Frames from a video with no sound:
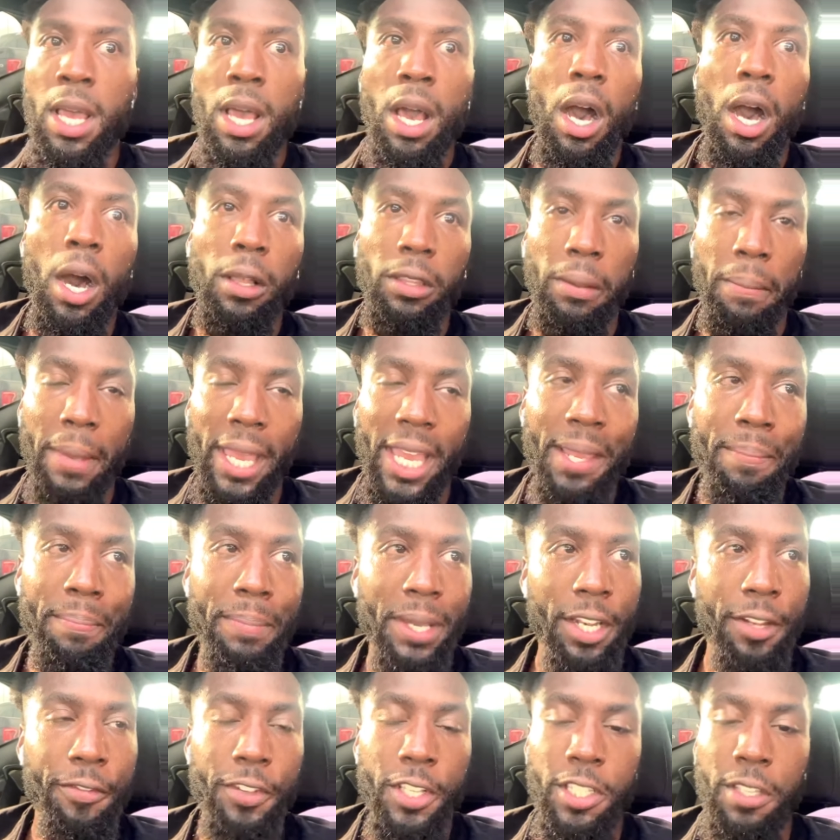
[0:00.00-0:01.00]
The main
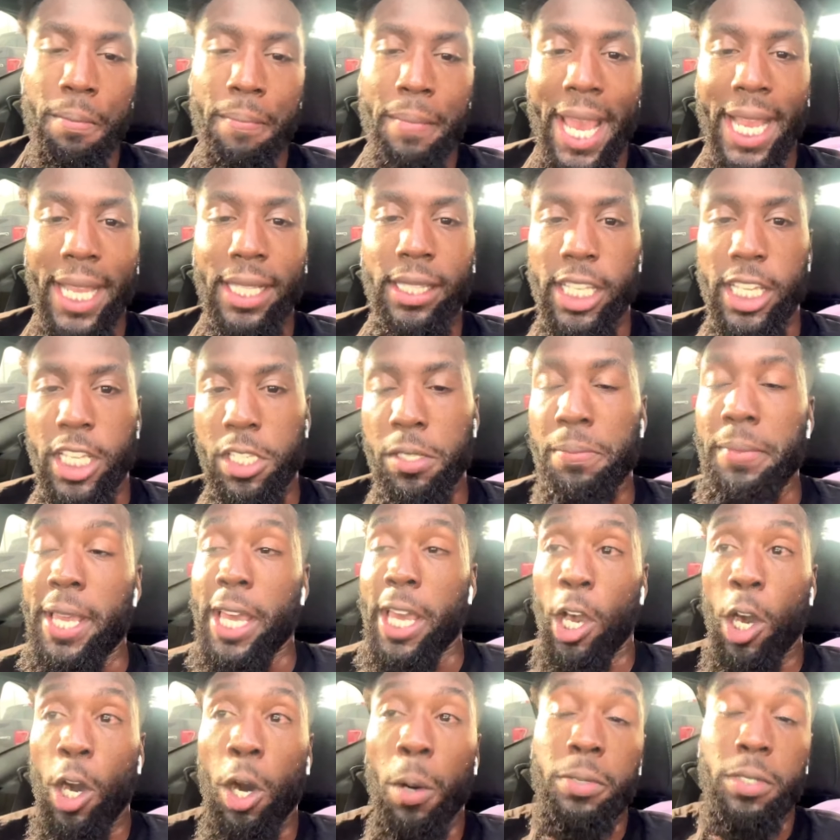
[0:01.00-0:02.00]
benefits of magnesium, it
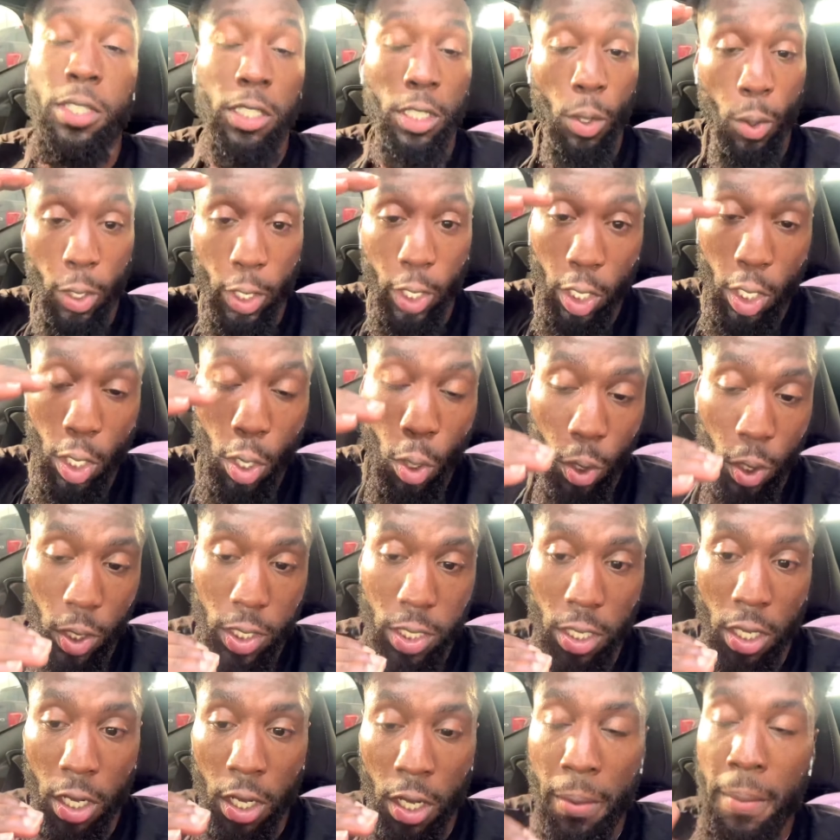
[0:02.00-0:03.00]
helps lower your
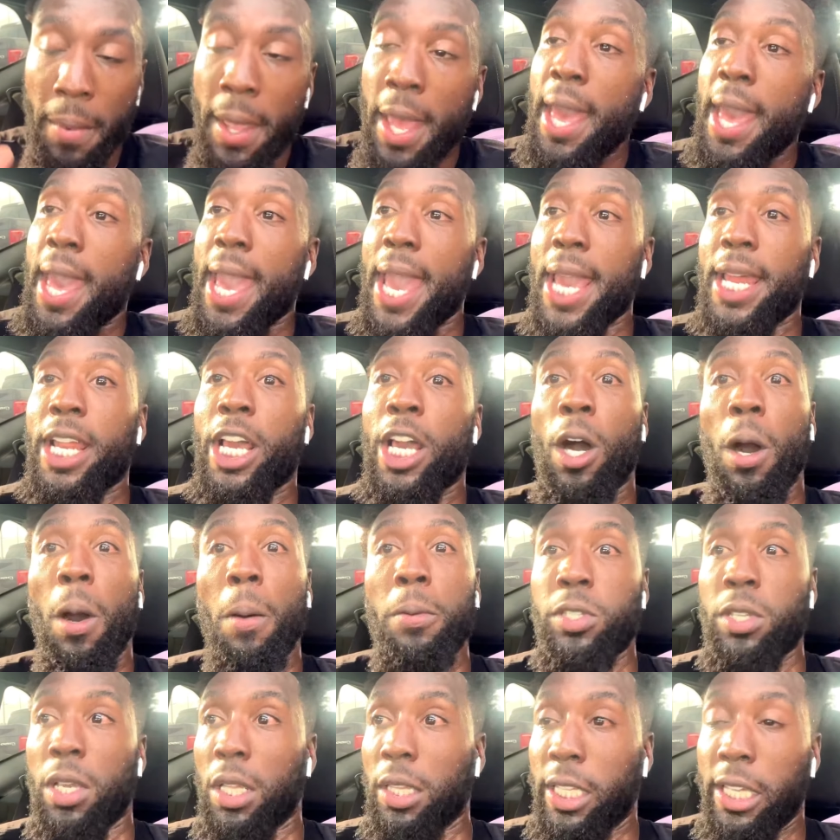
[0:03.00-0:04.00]
cortisol and it
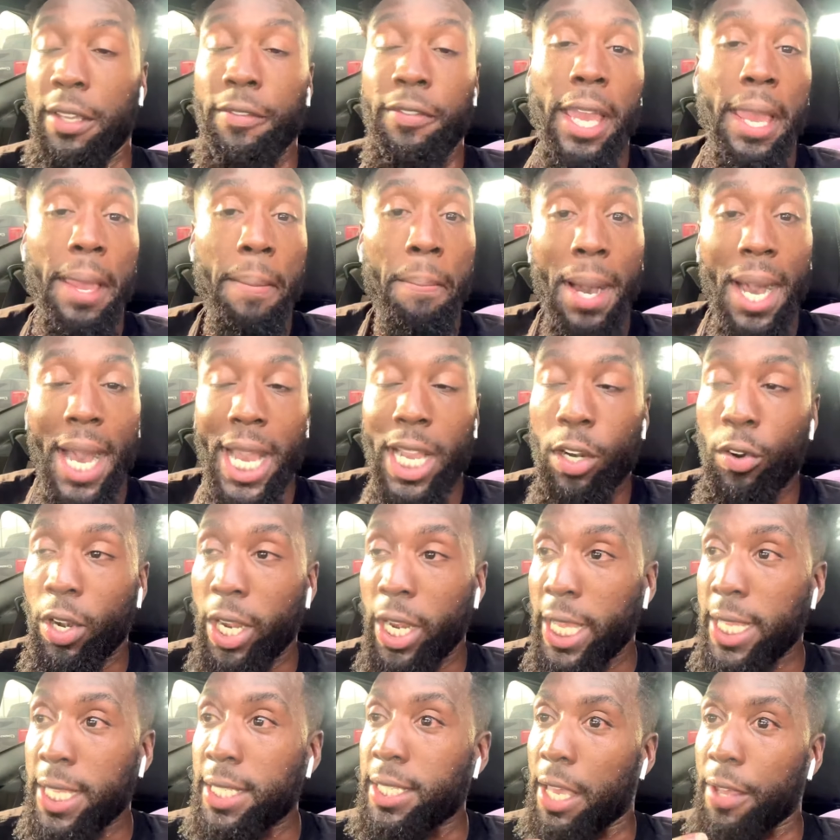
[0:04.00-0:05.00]
helps alleviate migraines.